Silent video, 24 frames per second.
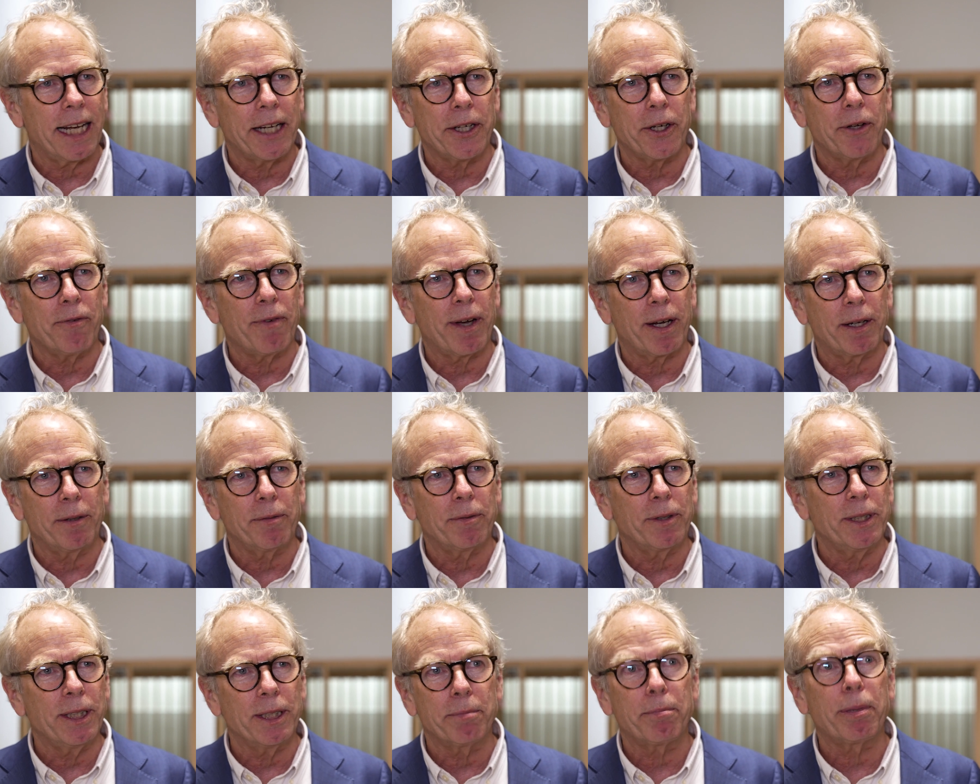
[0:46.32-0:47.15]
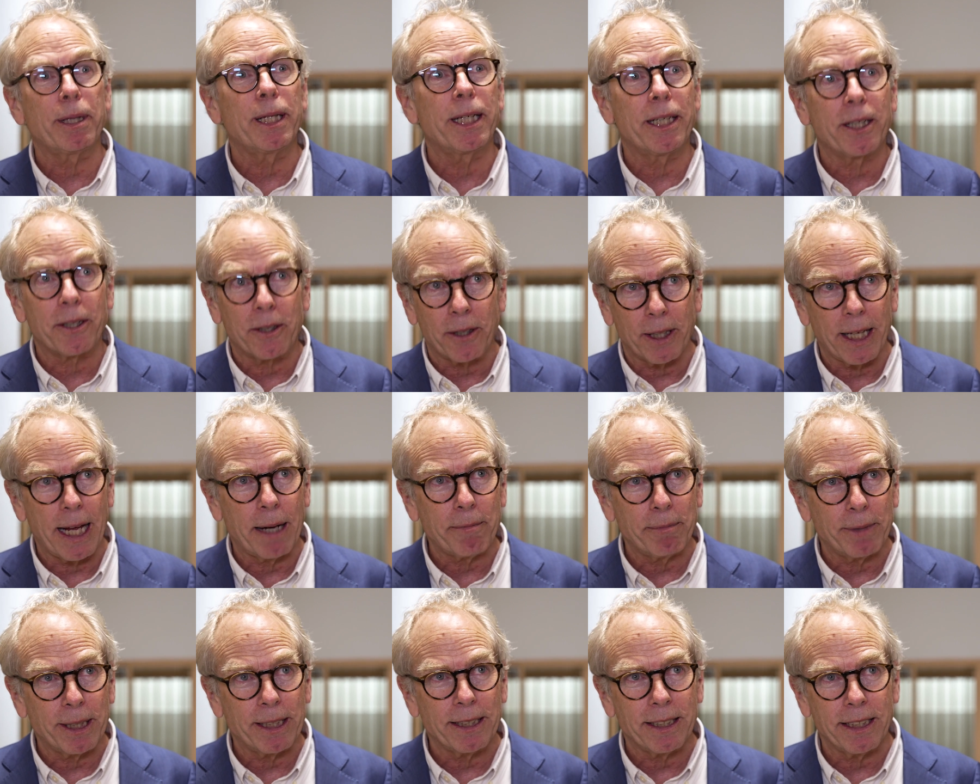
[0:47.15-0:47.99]
and you've had these political
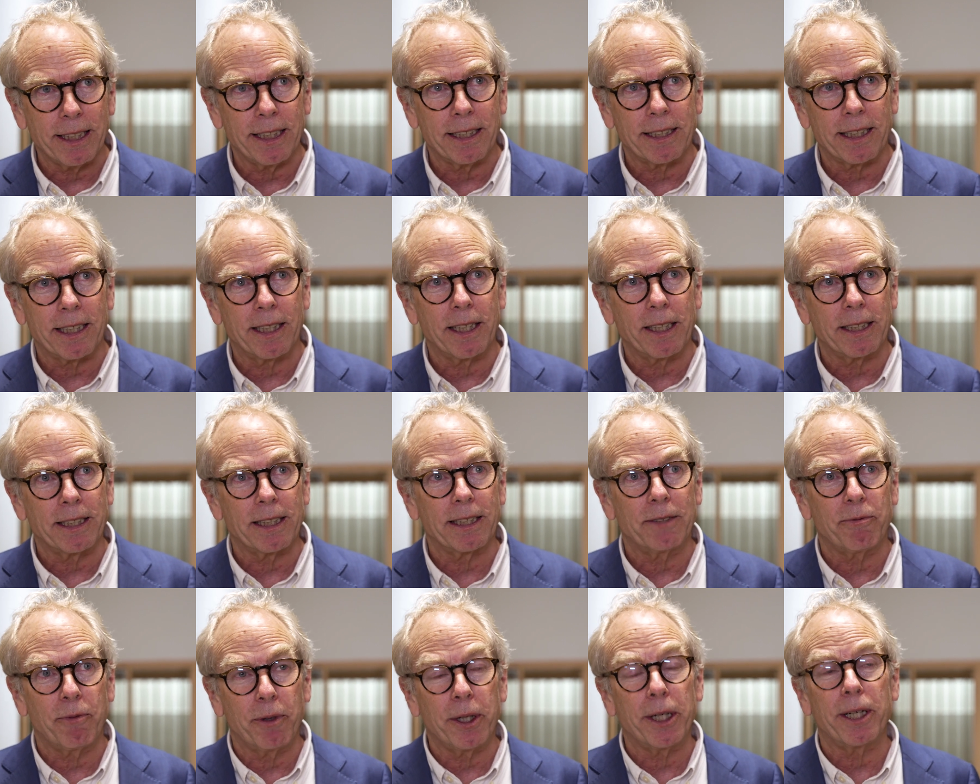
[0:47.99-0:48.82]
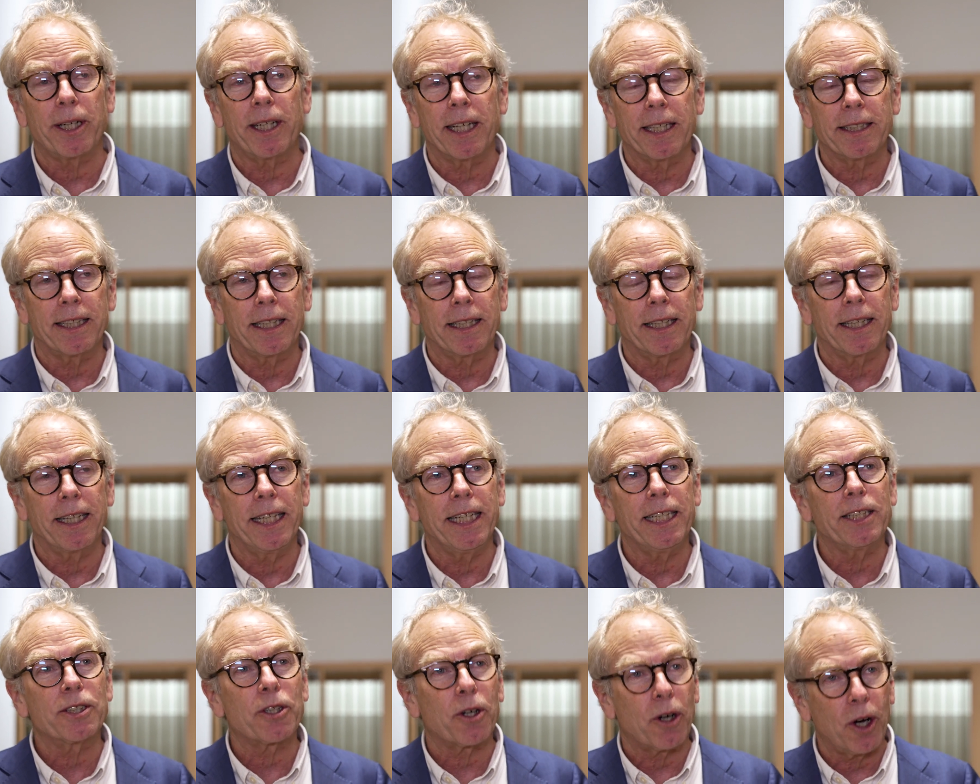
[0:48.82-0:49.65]
amnesties, and that just realize that
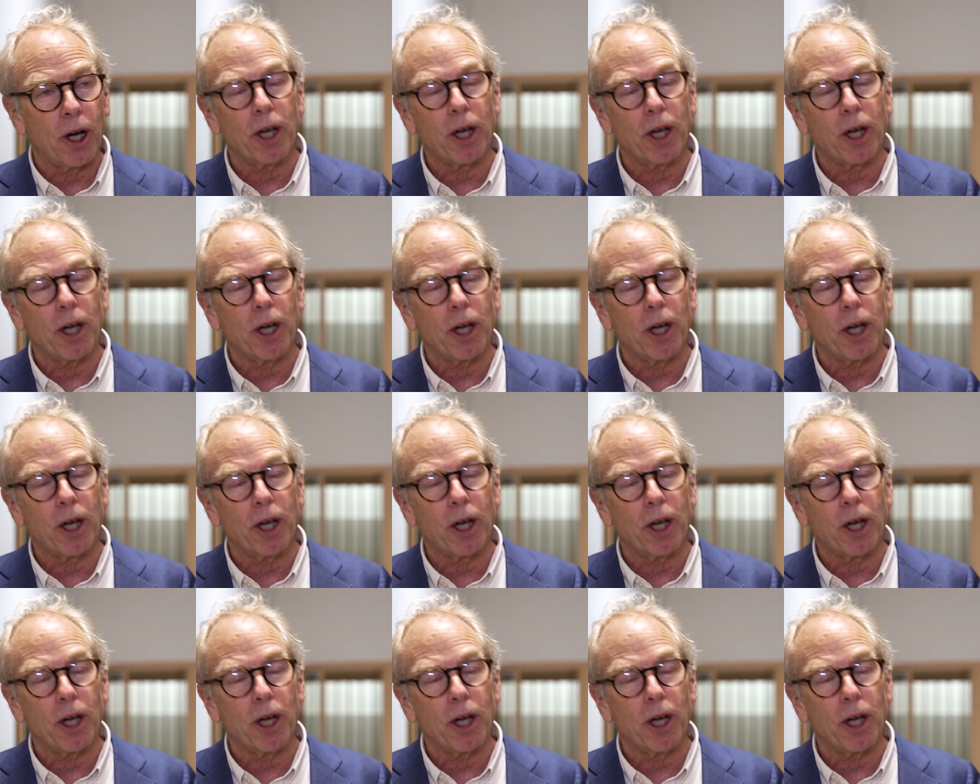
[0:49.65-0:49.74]
these are